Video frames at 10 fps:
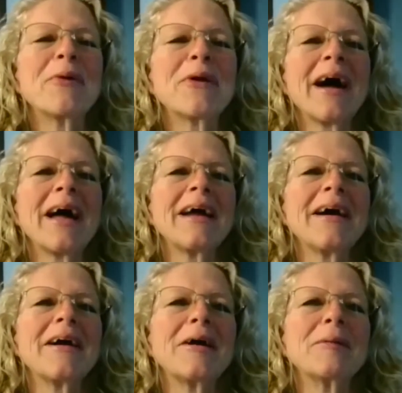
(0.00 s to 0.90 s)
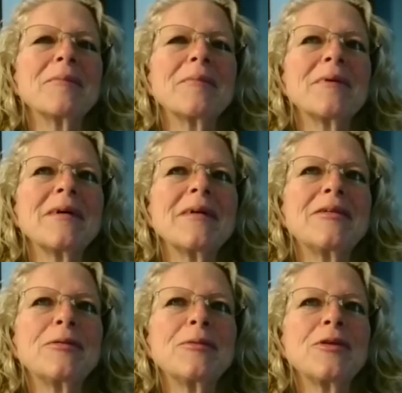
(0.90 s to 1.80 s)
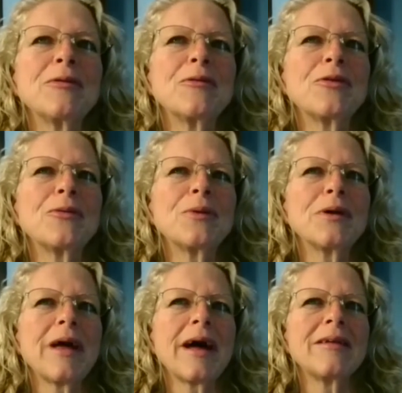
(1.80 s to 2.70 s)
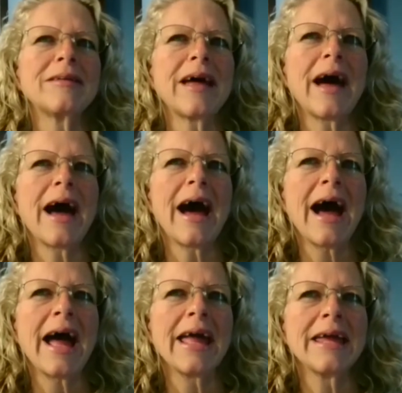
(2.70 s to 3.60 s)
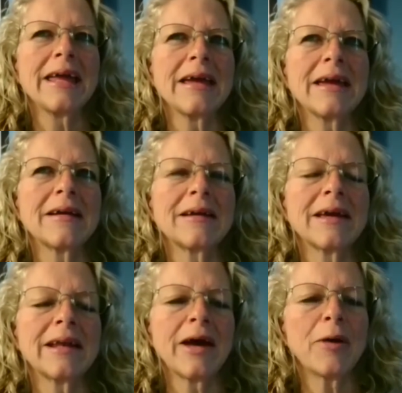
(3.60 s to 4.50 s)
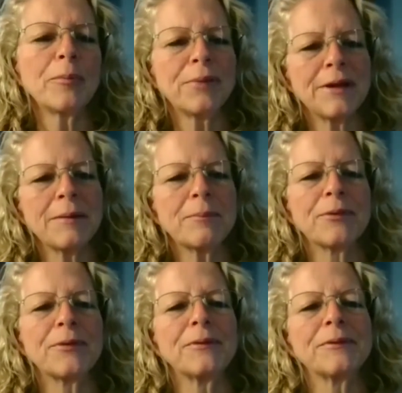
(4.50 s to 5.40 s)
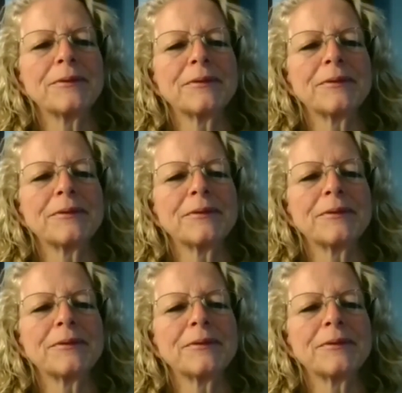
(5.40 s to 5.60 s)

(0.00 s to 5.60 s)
But to realize that I can help people.